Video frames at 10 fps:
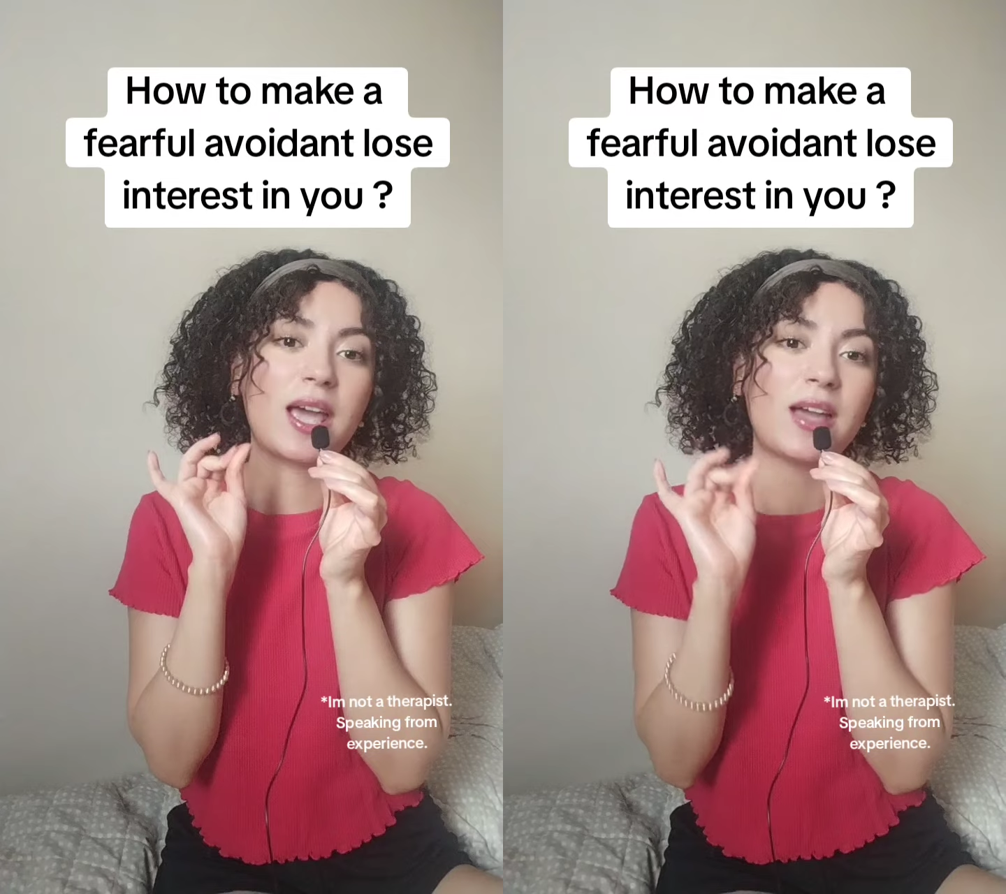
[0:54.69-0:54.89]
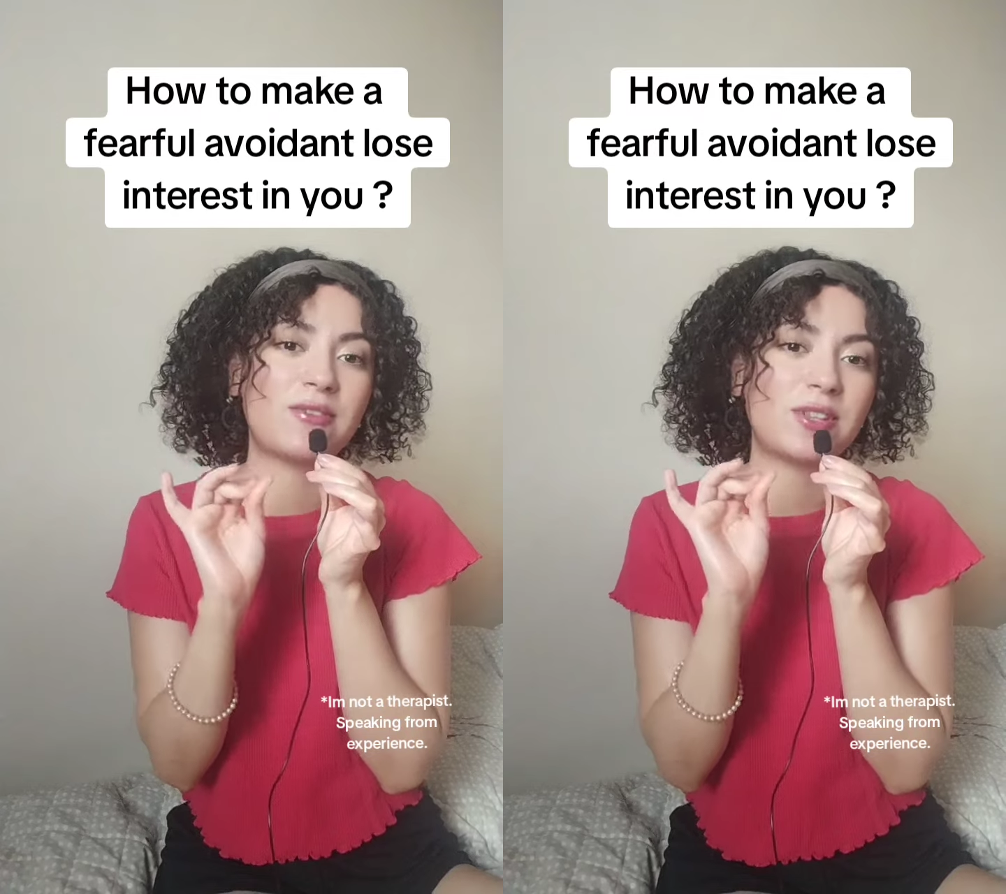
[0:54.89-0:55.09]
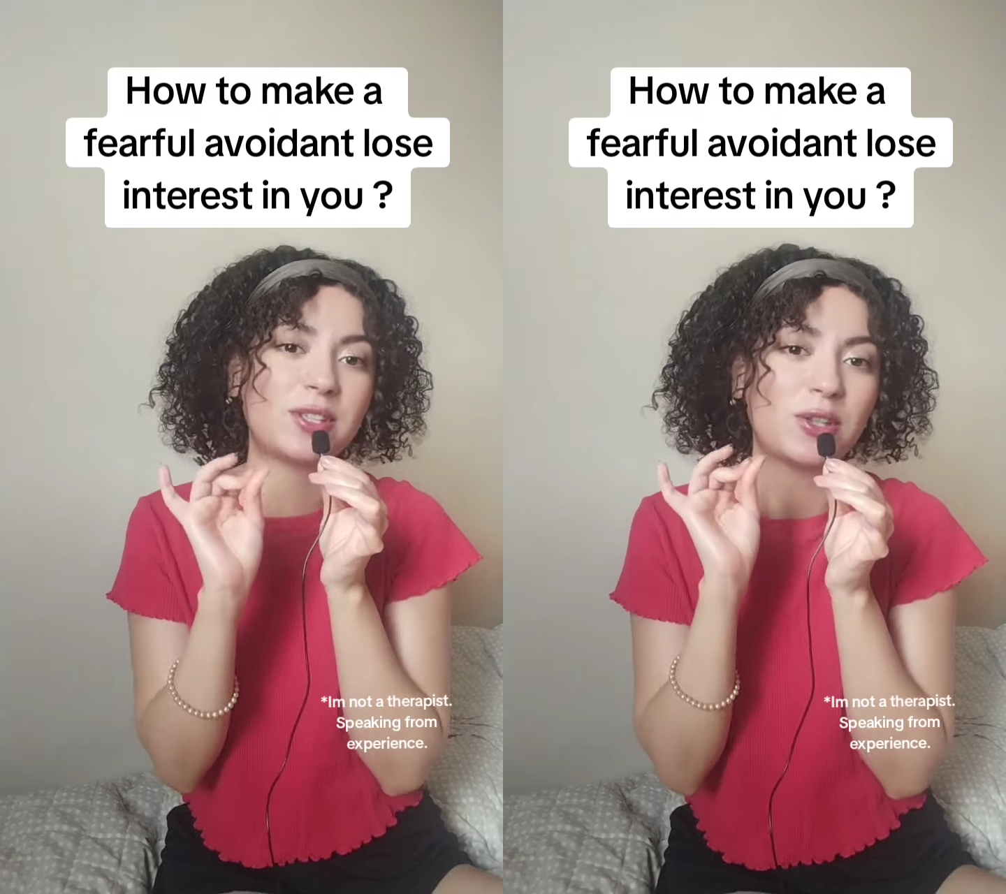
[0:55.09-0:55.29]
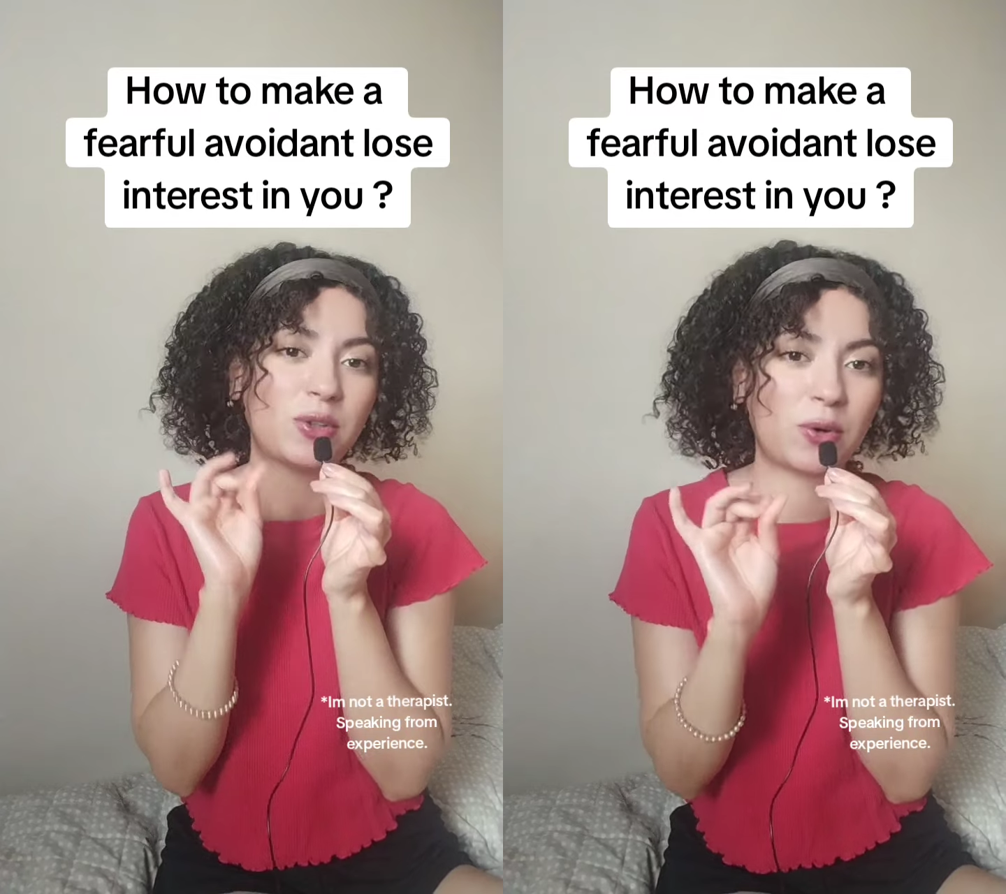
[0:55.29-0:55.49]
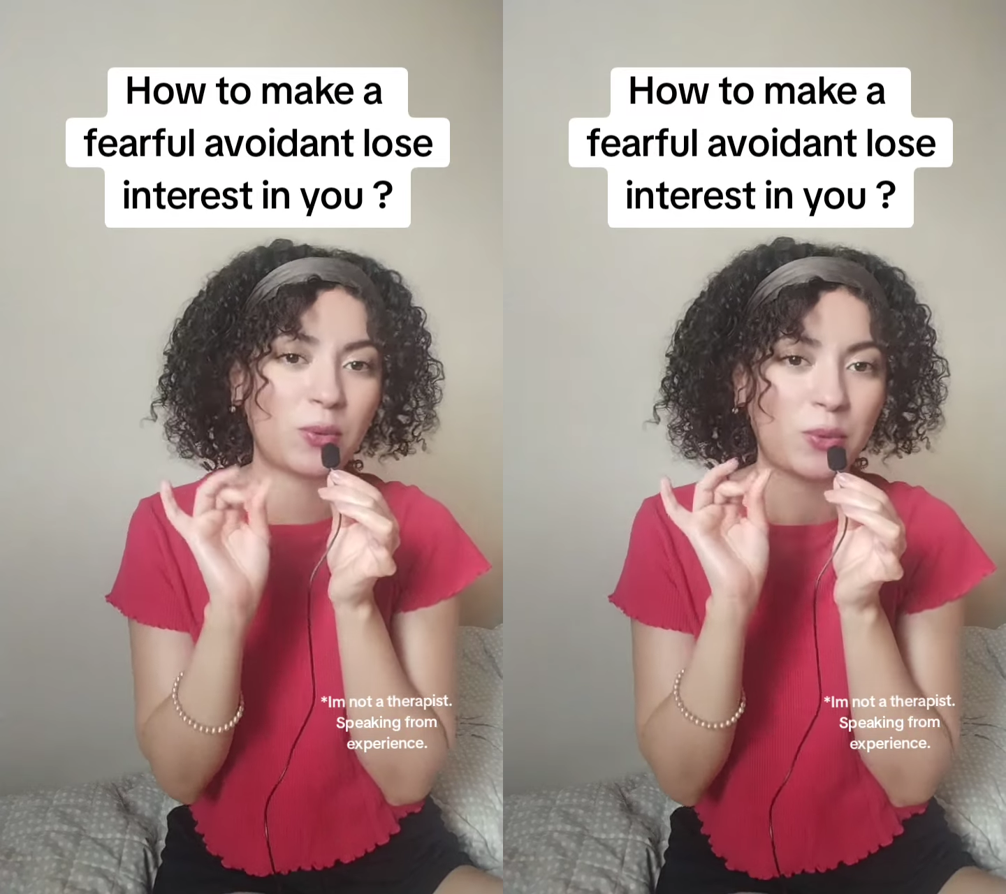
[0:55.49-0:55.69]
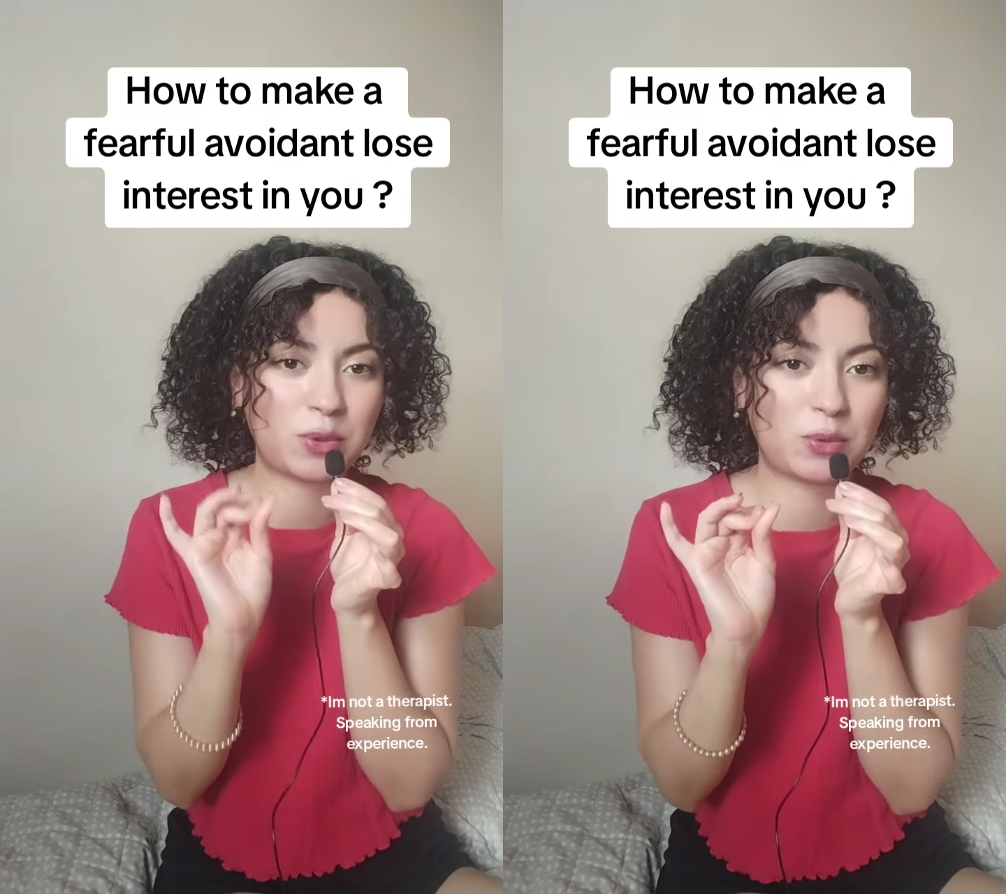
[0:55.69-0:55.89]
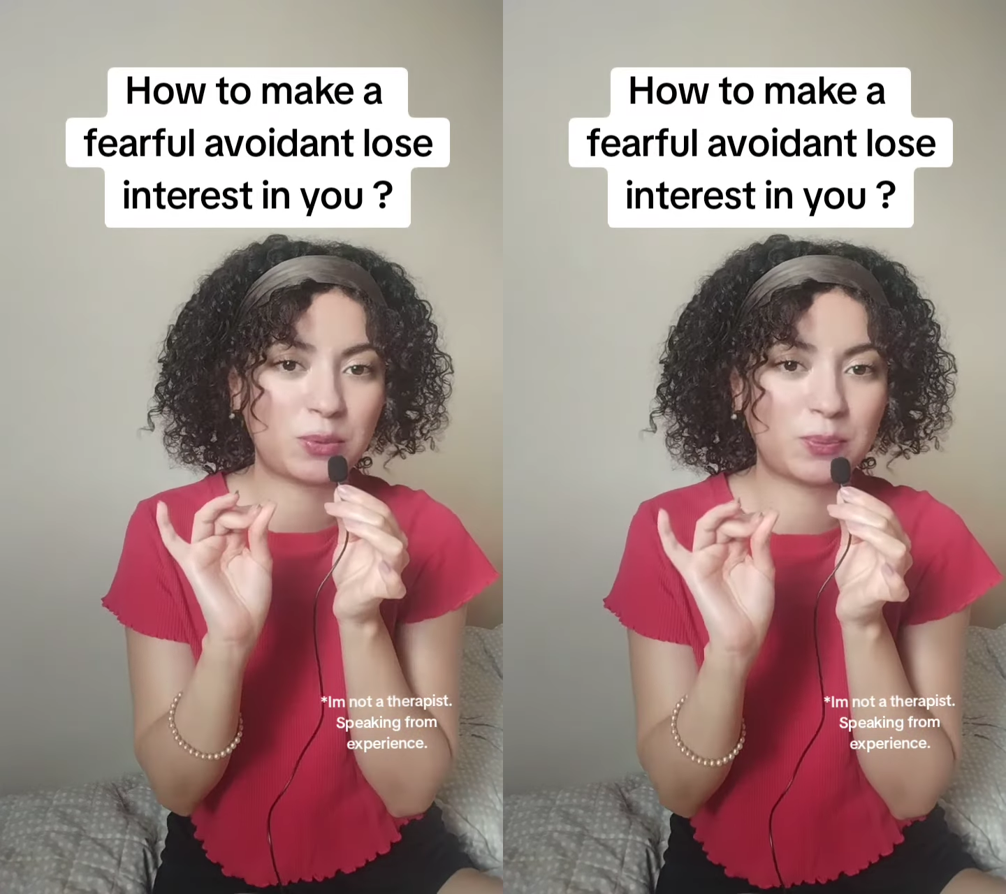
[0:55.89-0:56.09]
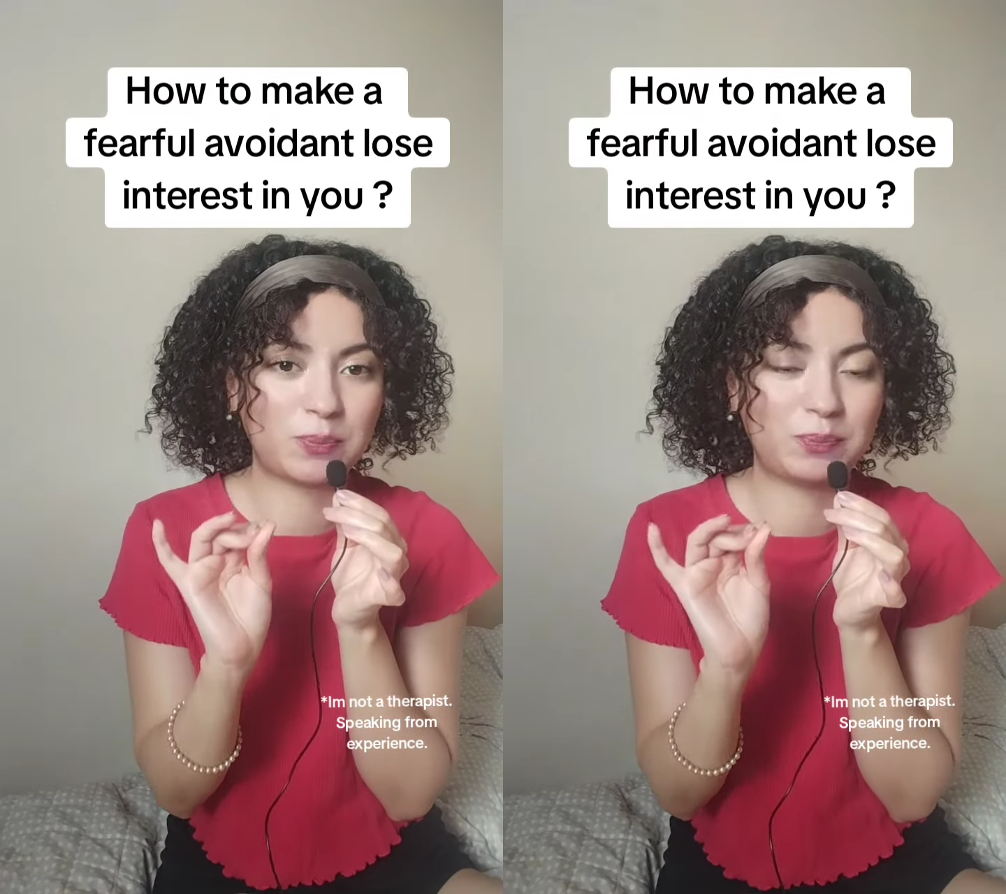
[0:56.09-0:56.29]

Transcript: everything wrong with you.